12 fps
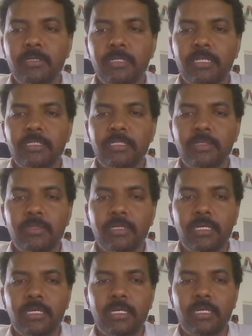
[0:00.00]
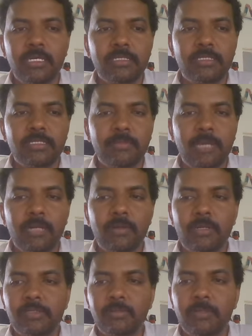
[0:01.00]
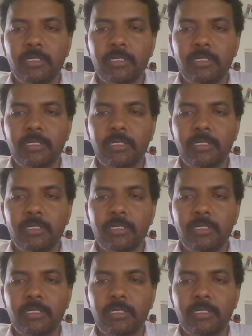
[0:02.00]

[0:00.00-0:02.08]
In addition to that, IISc Bangalore also